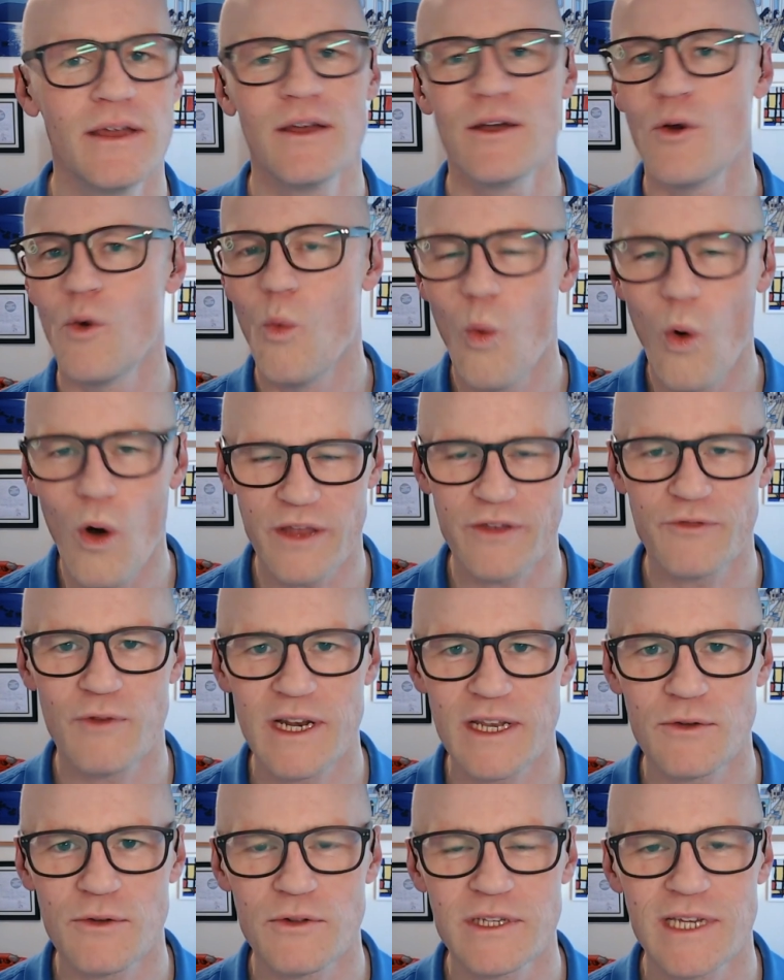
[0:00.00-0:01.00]
What is
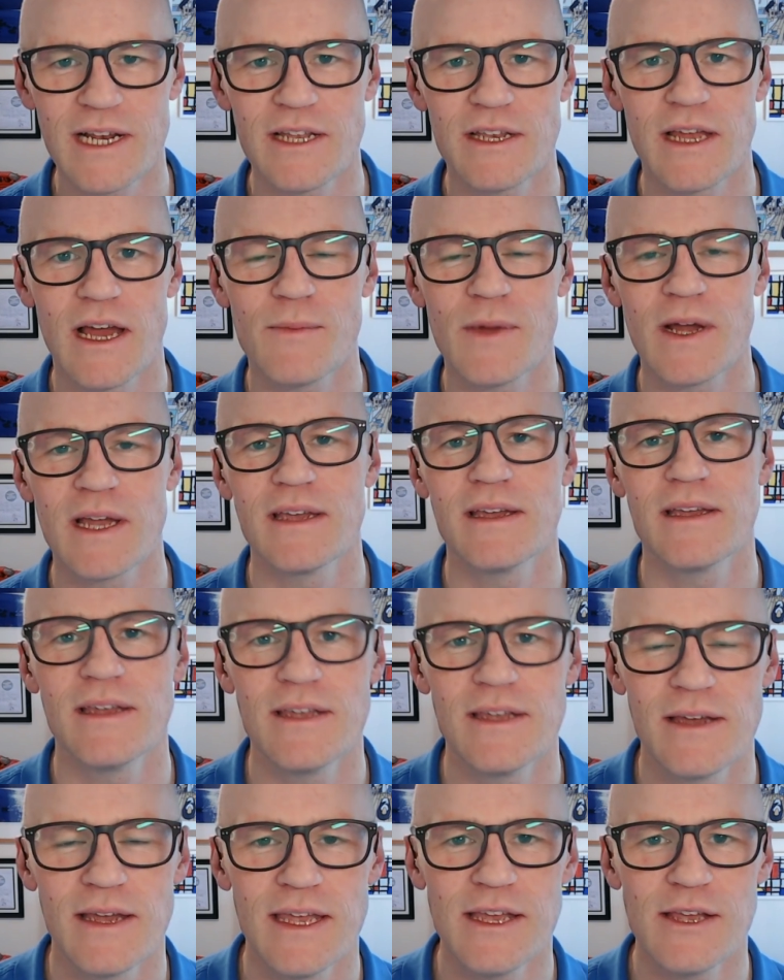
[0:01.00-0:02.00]
radical talent, I might
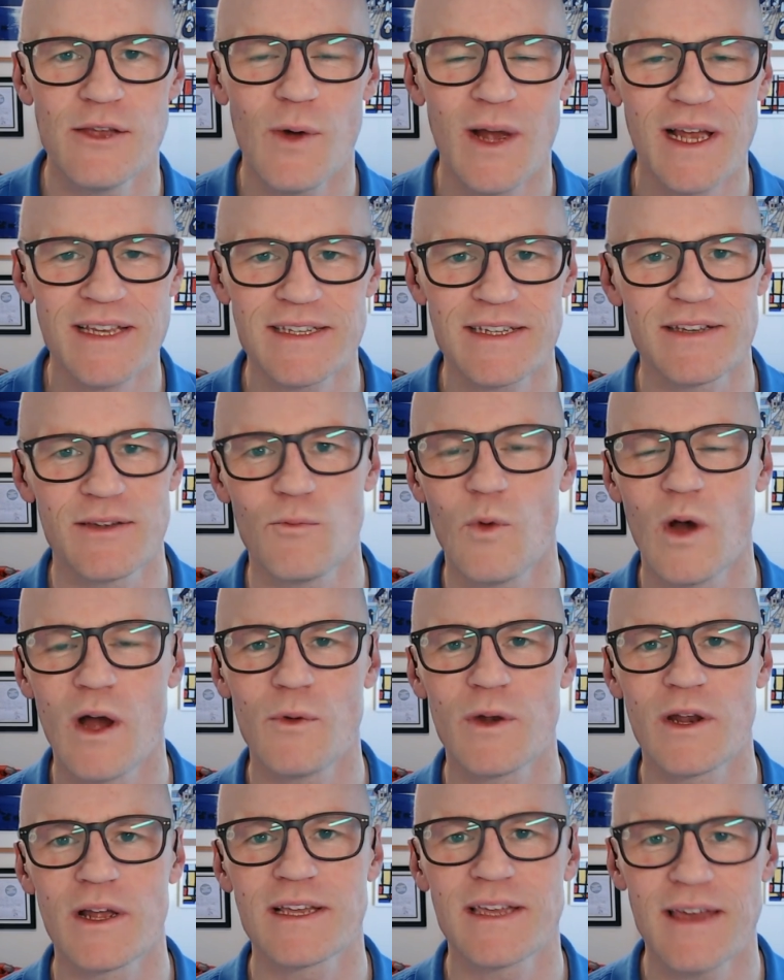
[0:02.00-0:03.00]
hear you ask, and why
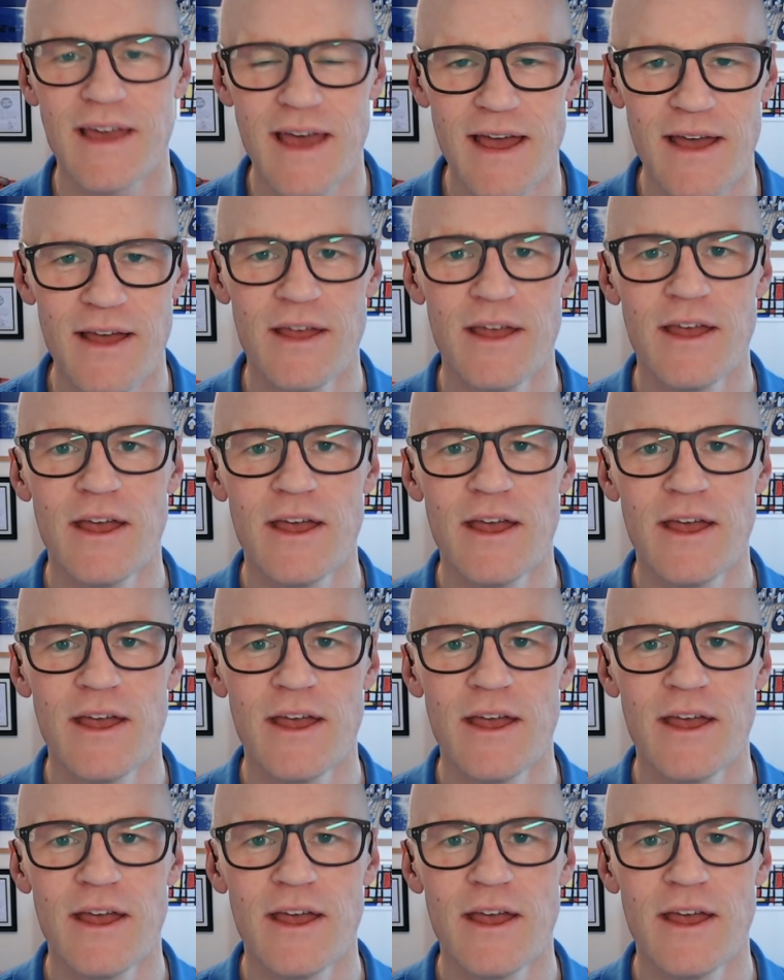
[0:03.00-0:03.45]
would I care?